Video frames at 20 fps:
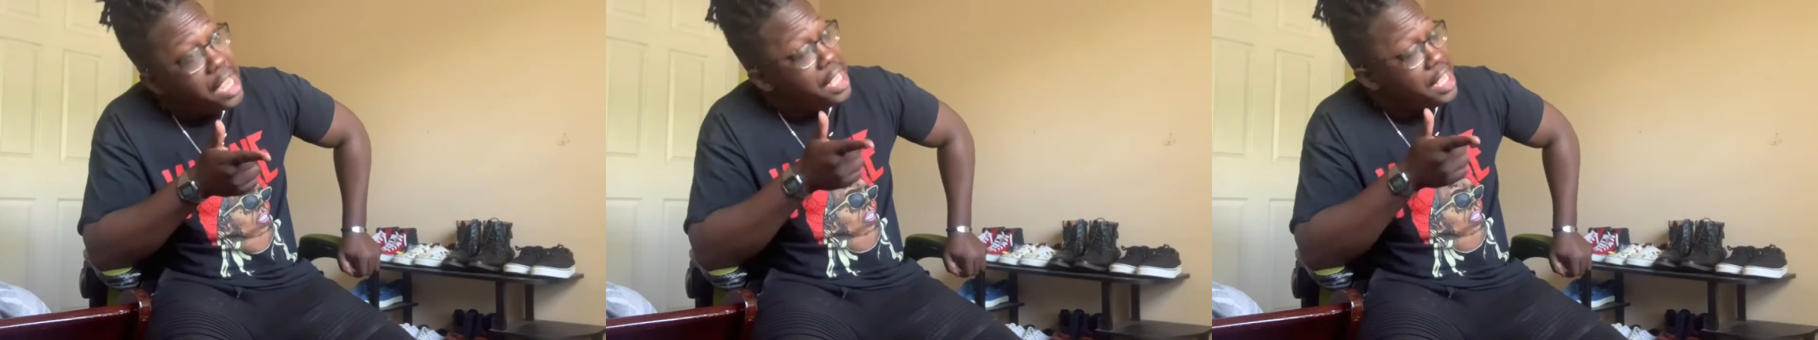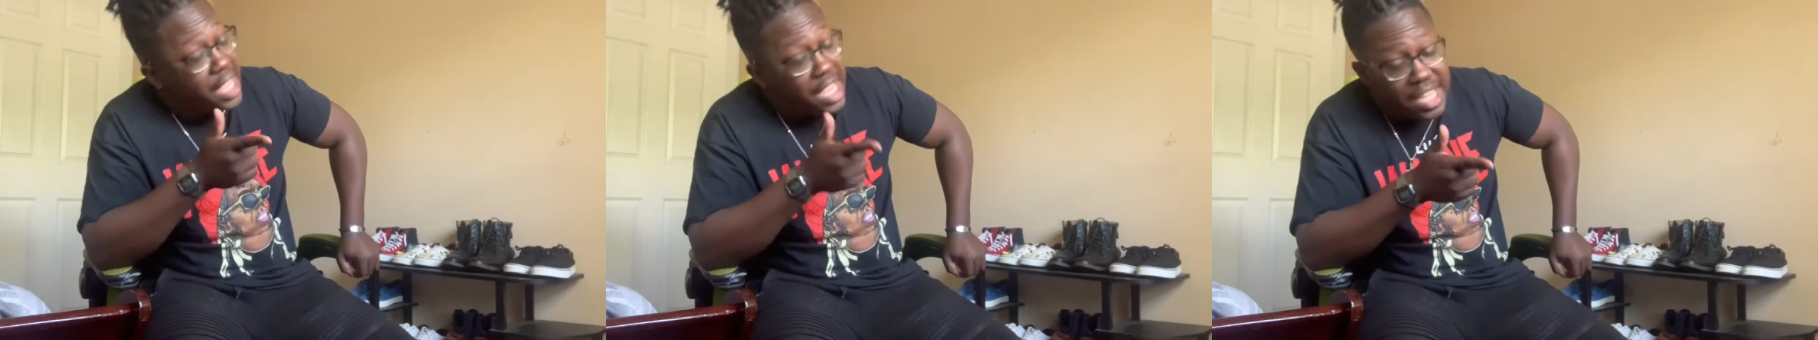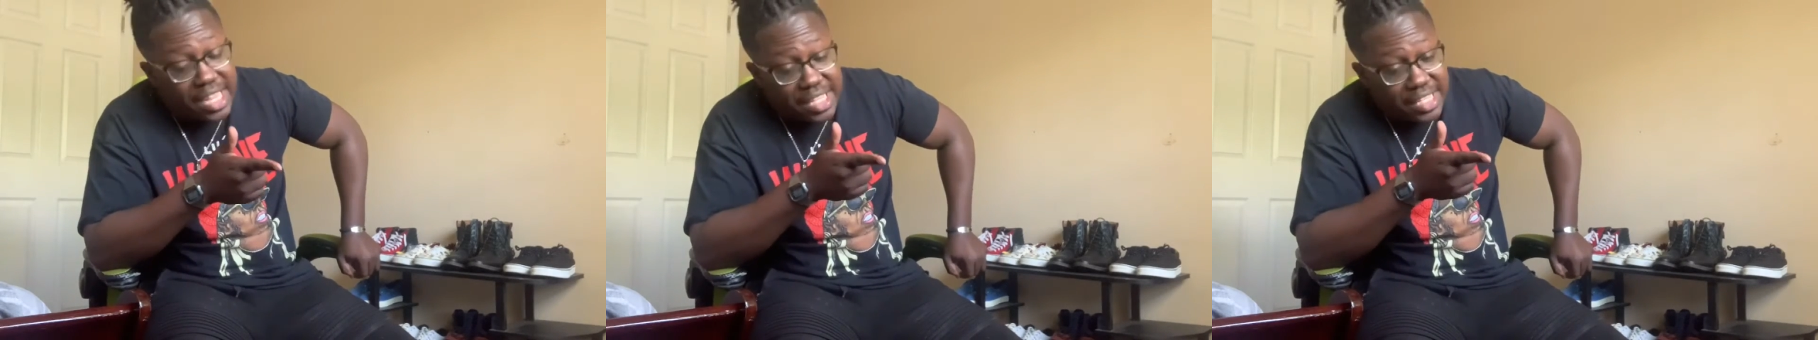
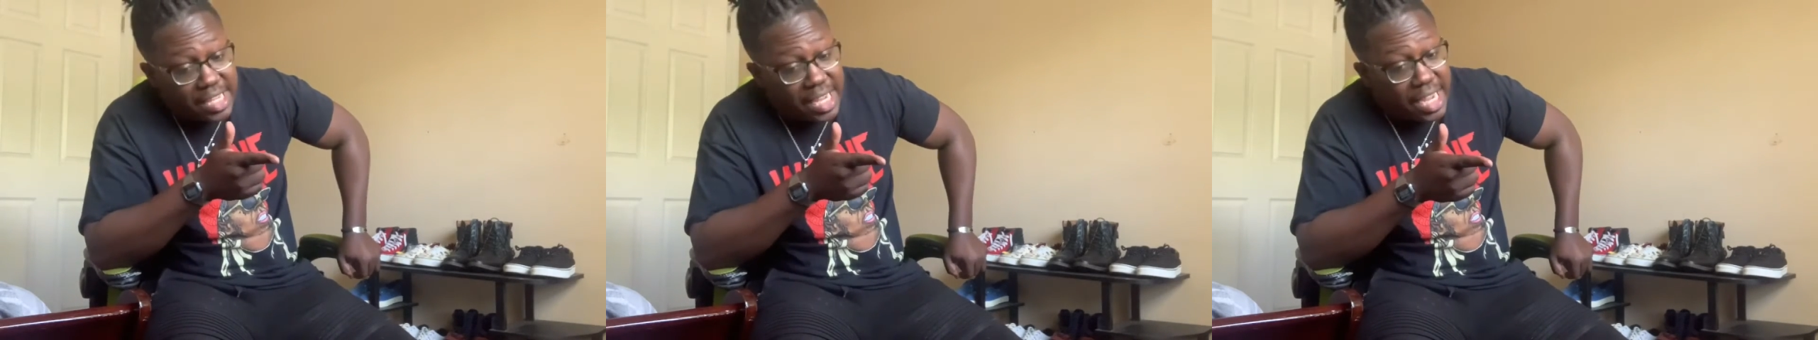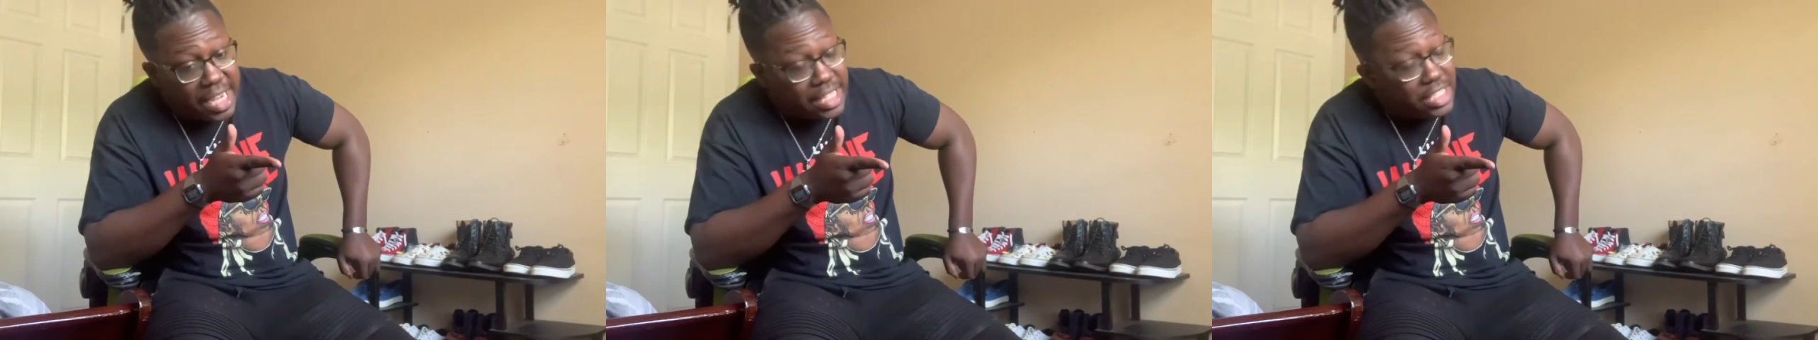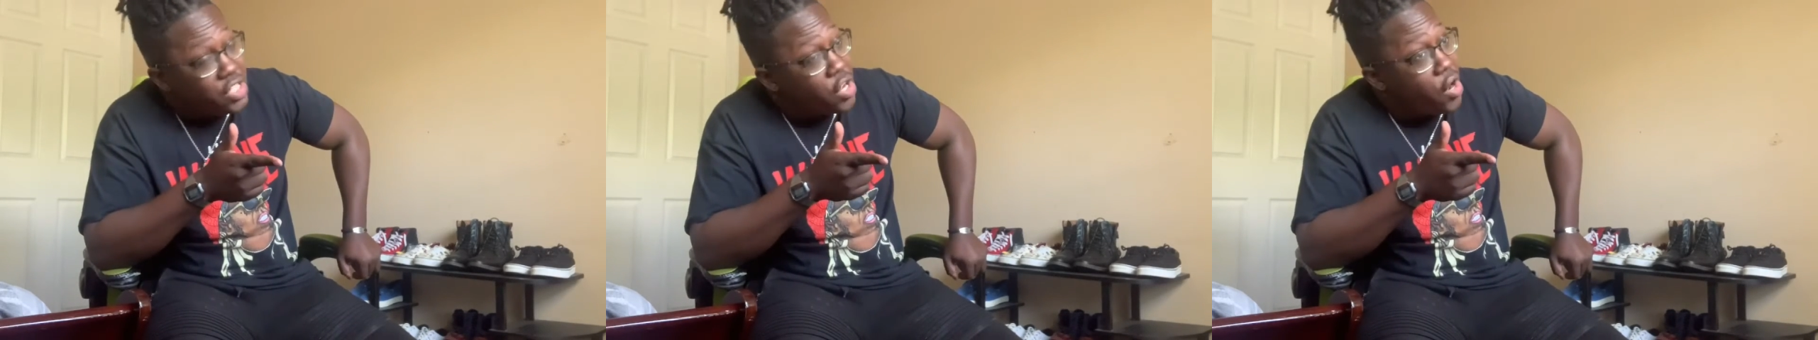
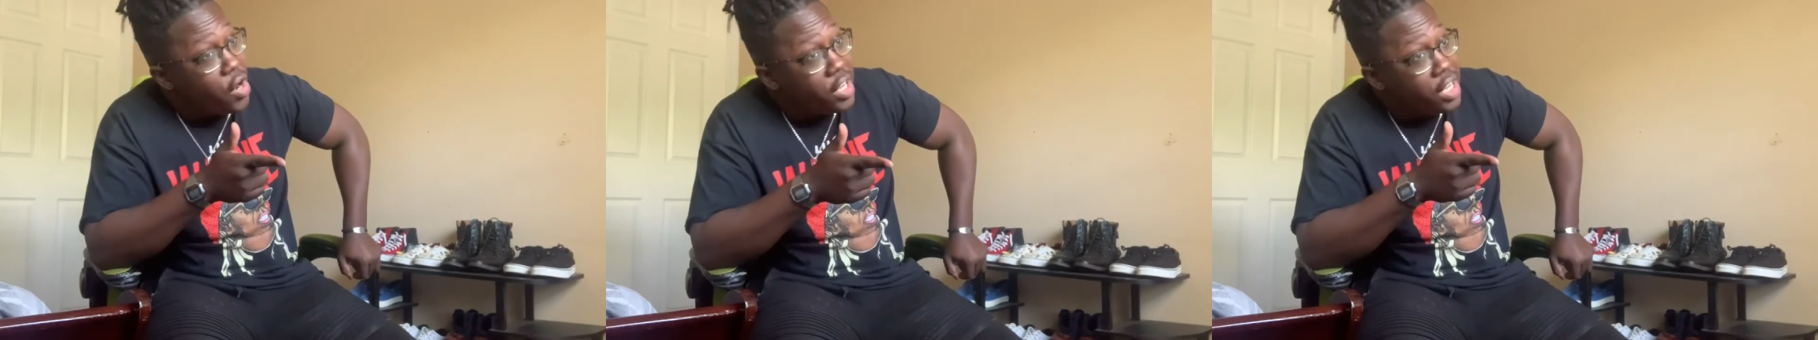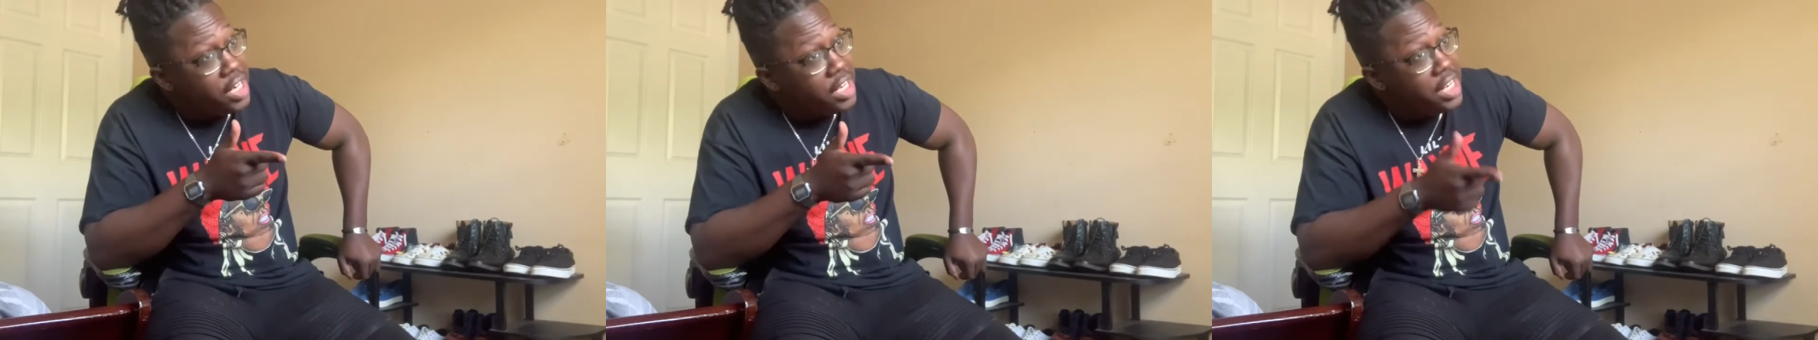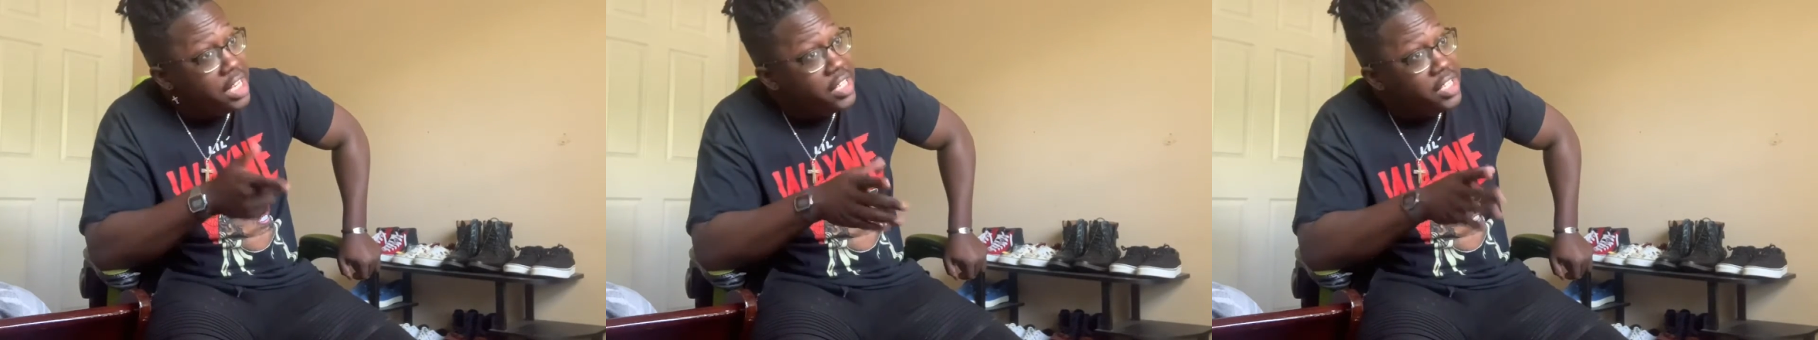KSI's
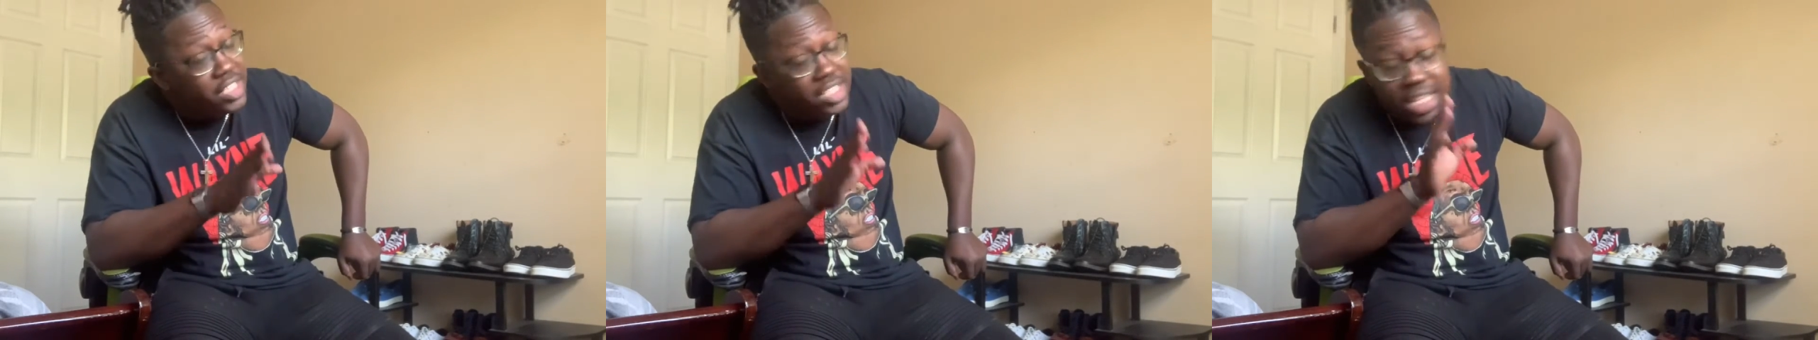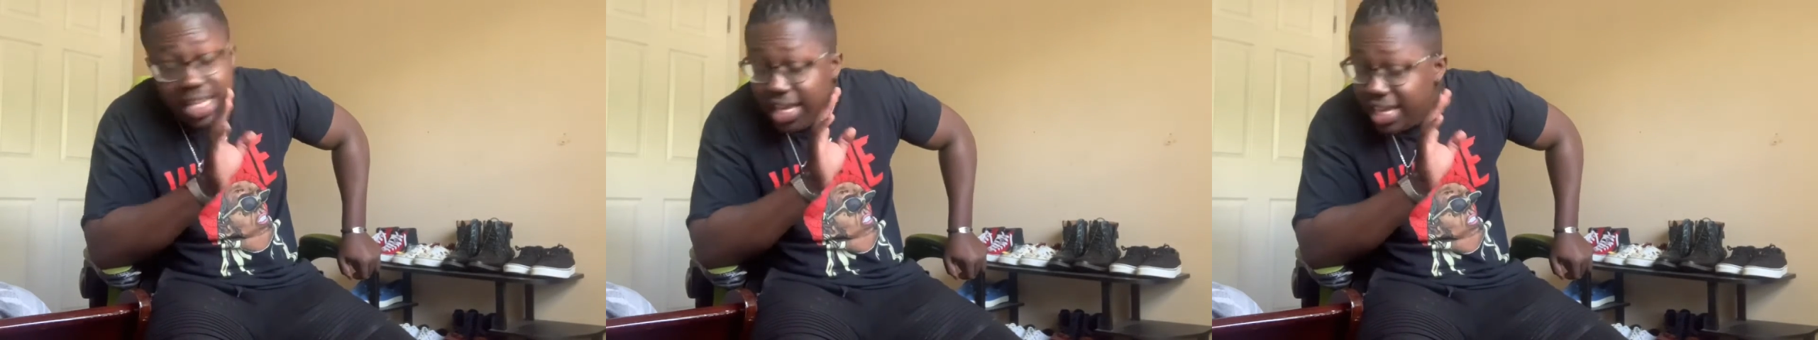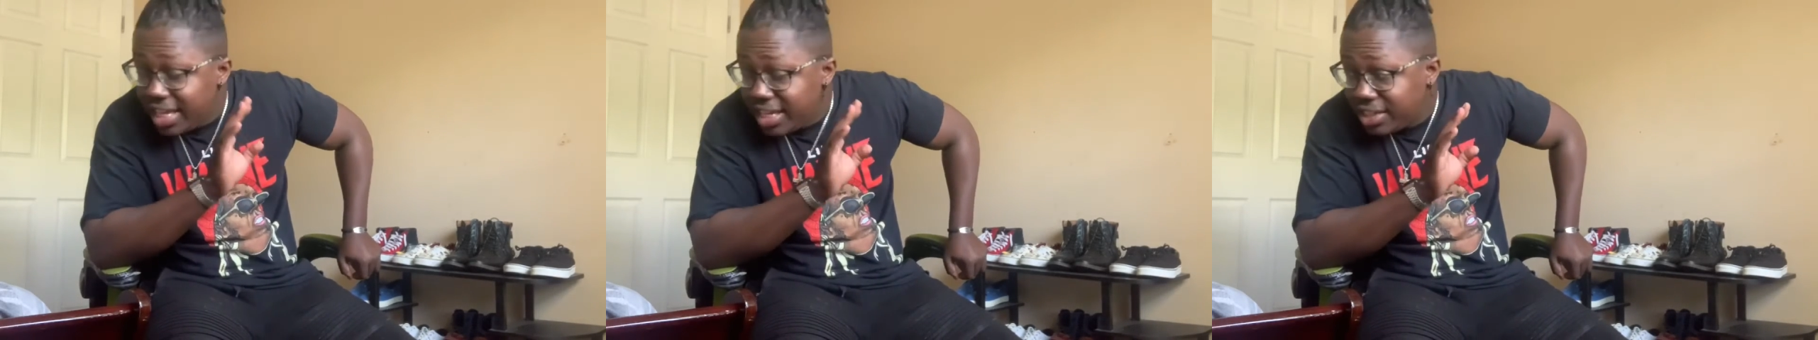talking
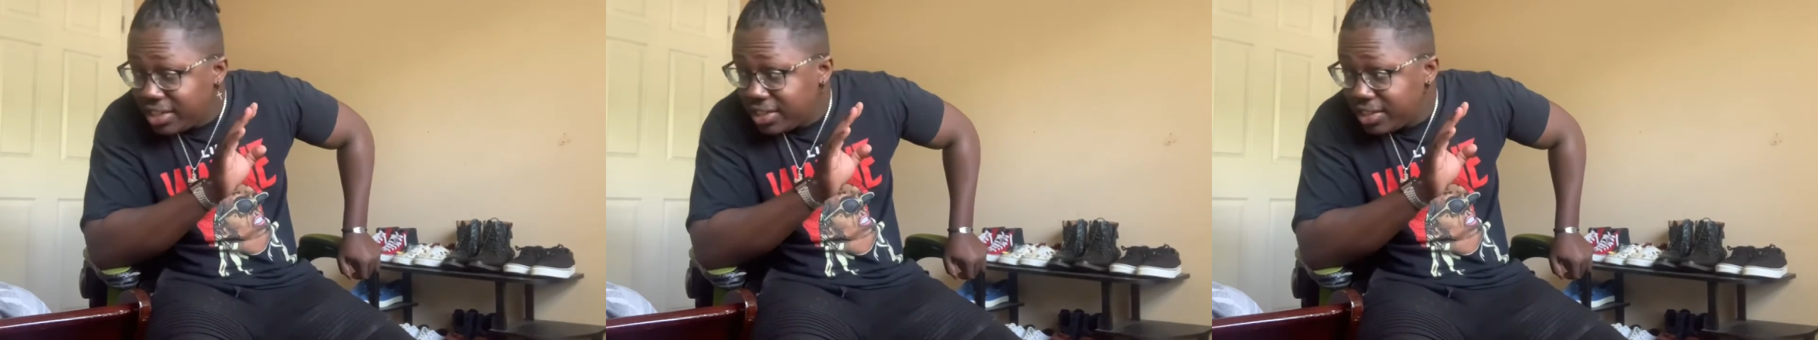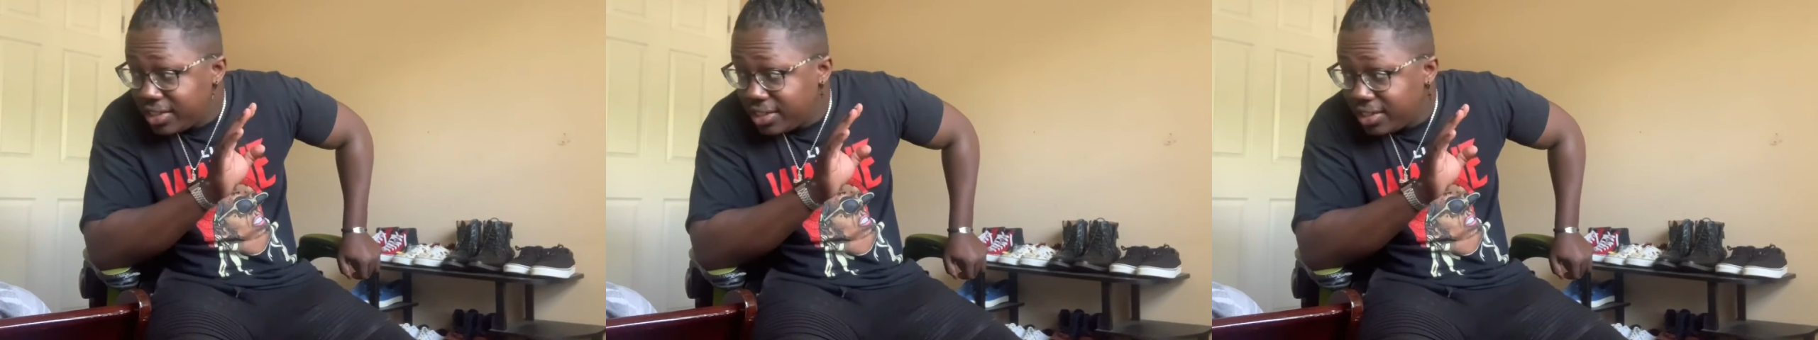his ish.